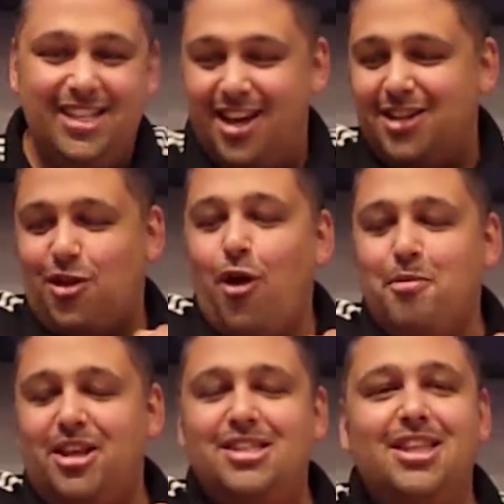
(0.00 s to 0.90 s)
He's got his
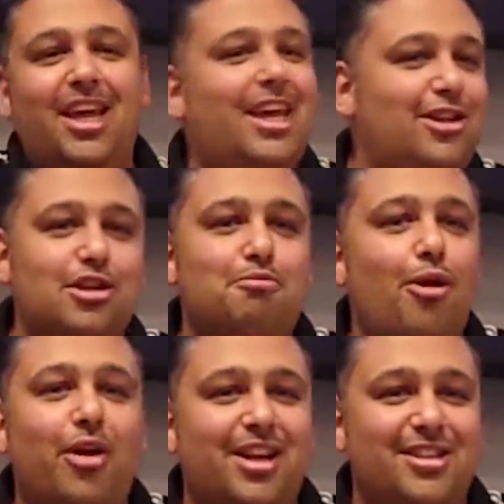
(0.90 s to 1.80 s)
arm in a sling. He'd
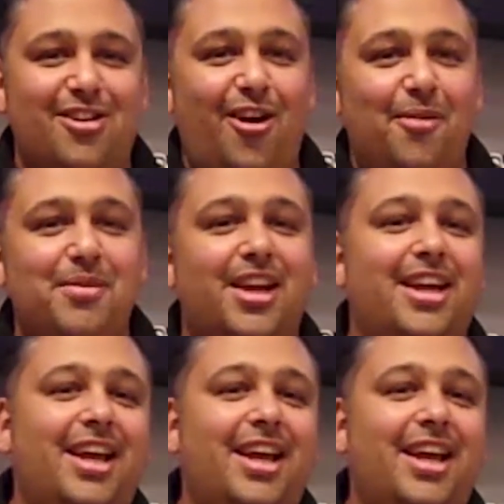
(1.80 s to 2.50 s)
just broken his arm.